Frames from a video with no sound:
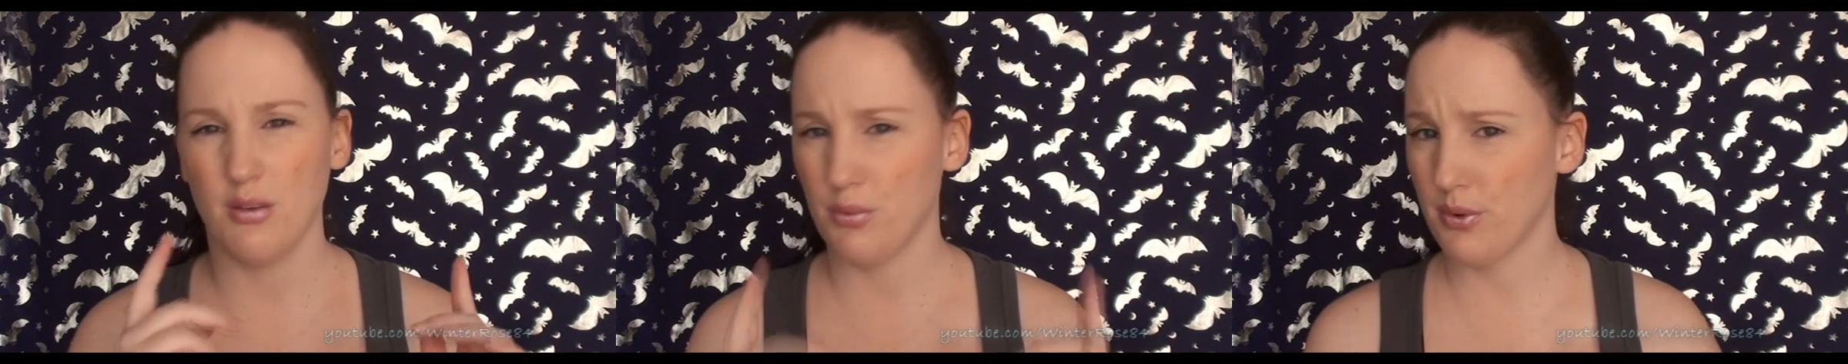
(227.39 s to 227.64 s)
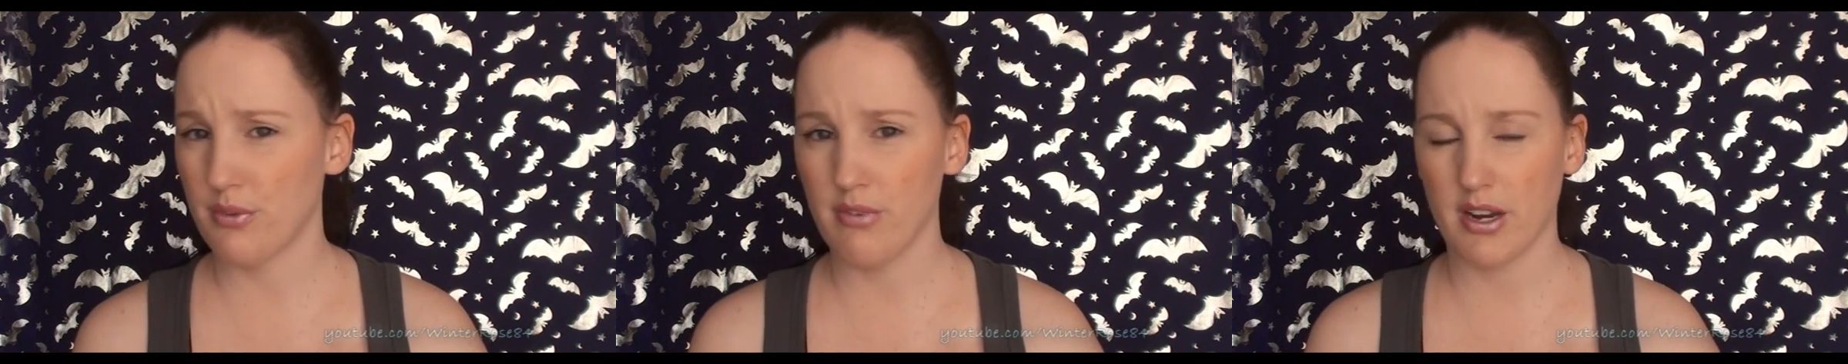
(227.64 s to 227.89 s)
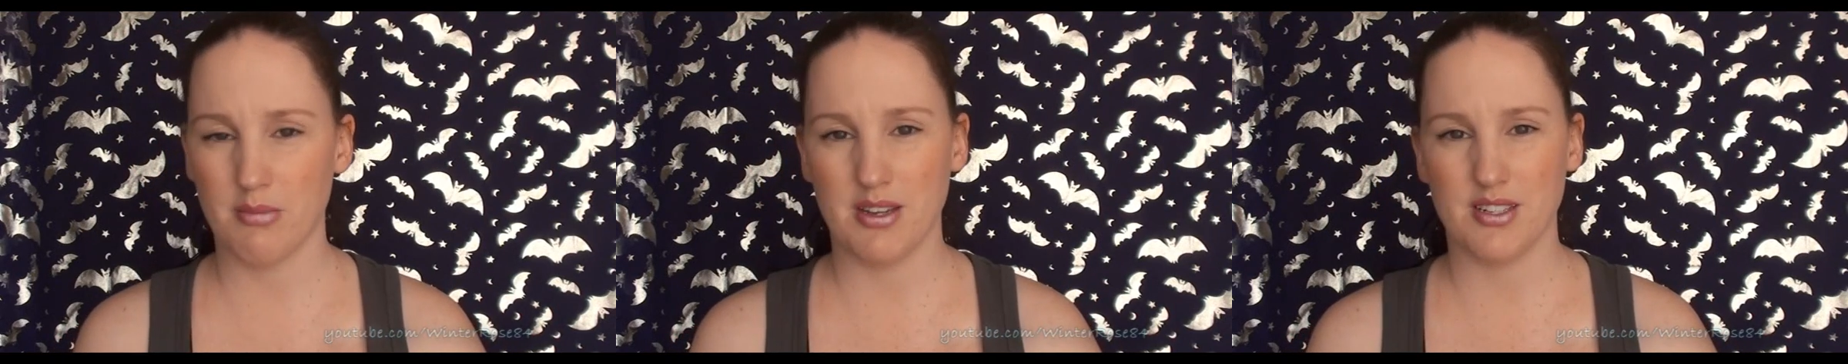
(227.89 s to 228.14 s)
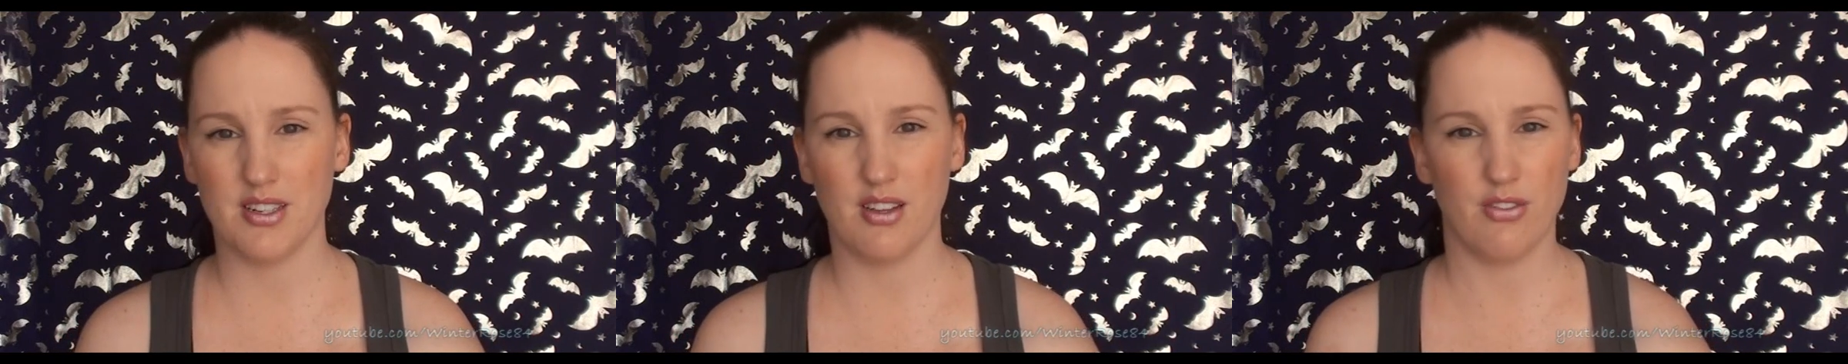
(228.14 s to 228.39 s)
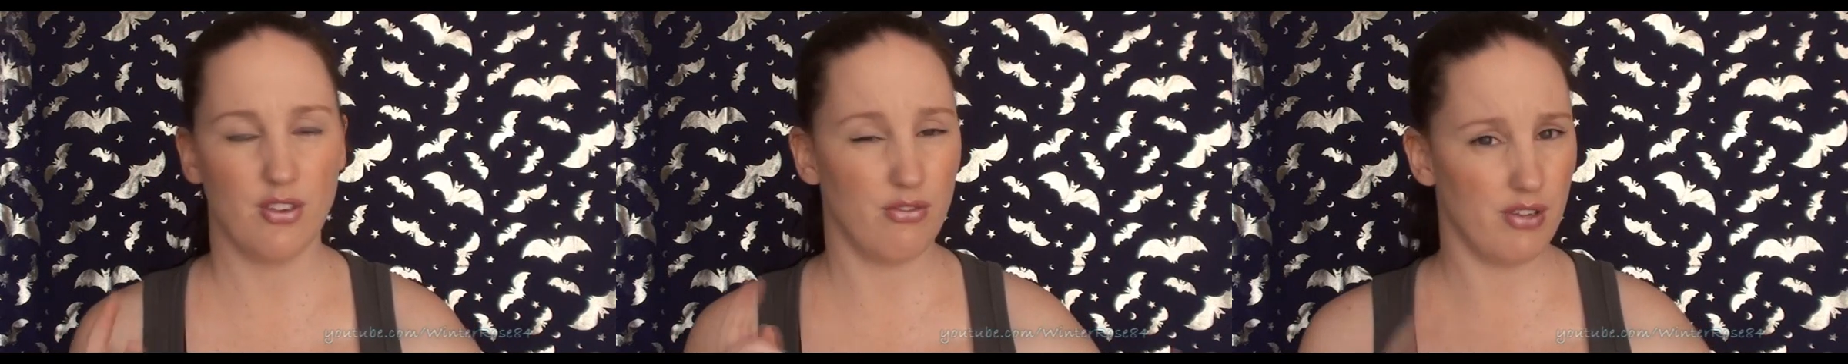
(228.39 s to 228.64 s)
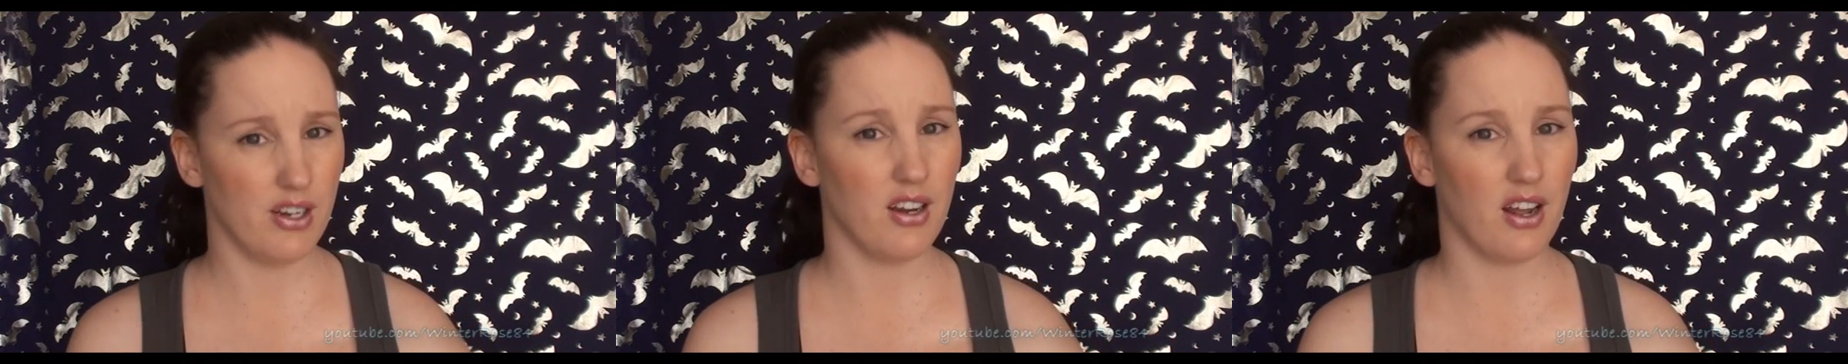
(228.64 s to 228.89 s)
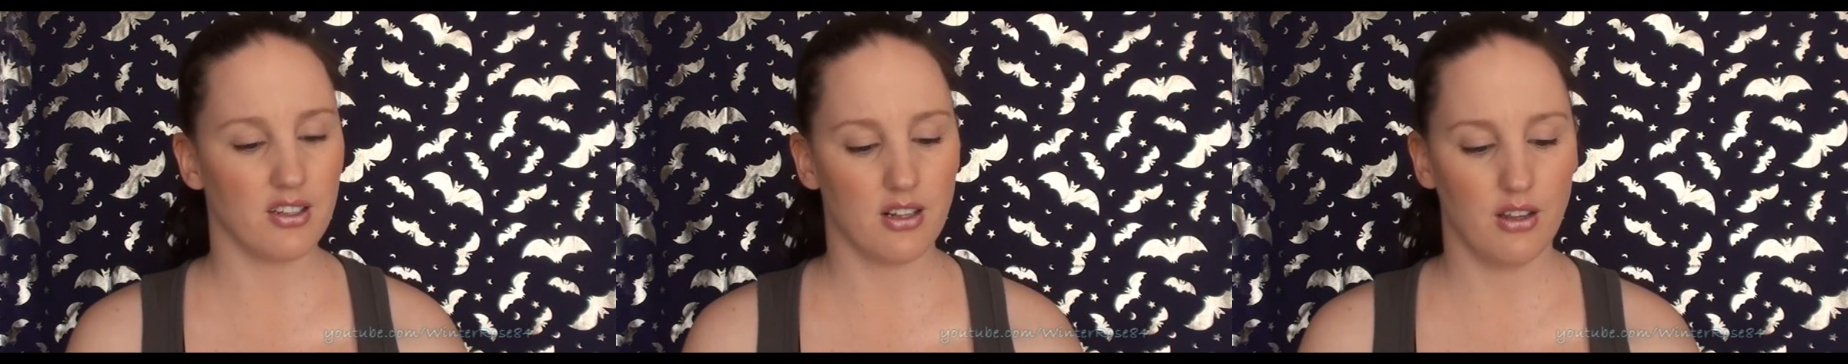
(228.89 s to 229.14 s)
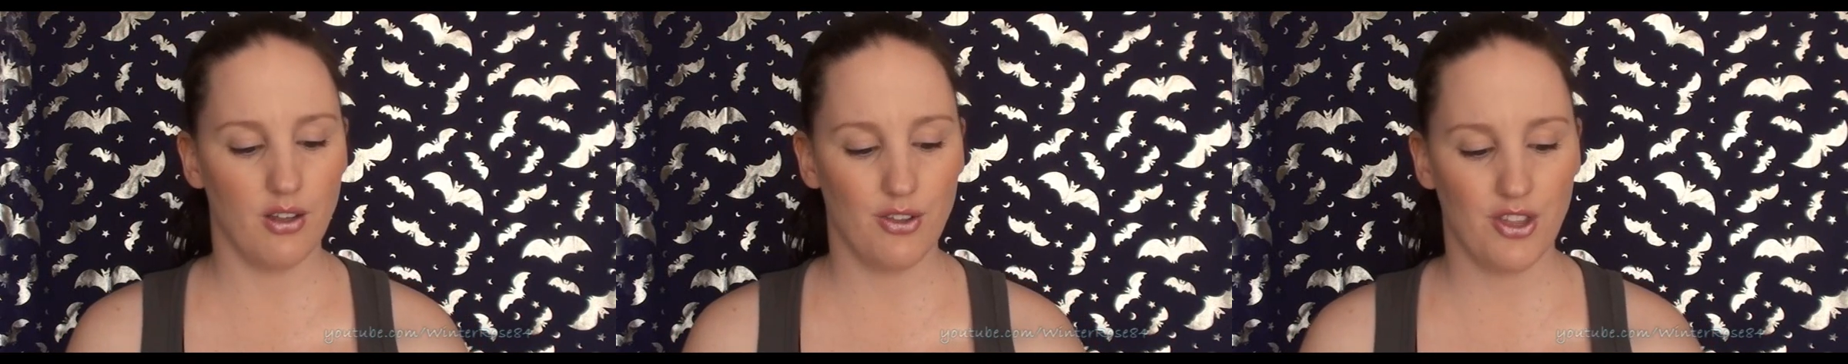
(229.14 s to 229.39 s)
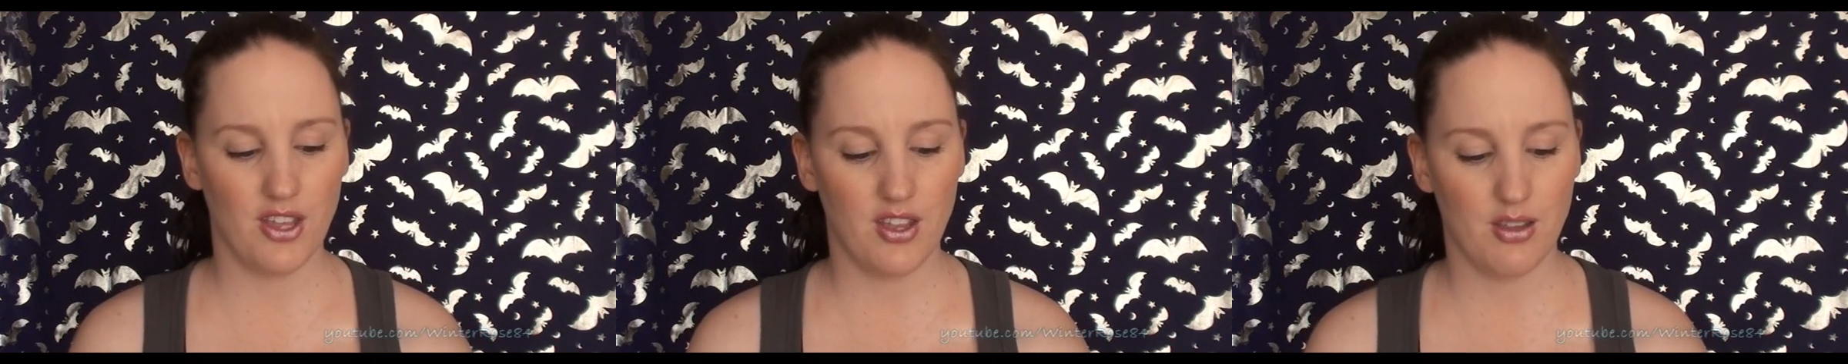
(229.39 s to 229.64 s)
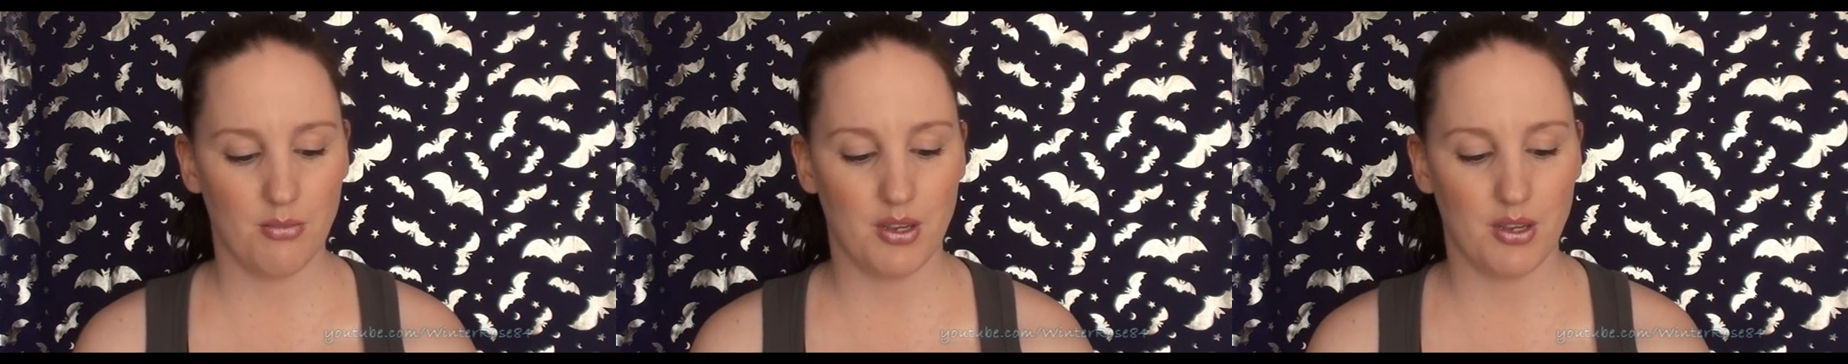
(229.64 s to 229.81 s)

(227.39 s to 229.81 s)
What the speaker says: Wouldn't recommend it if you really like the clothing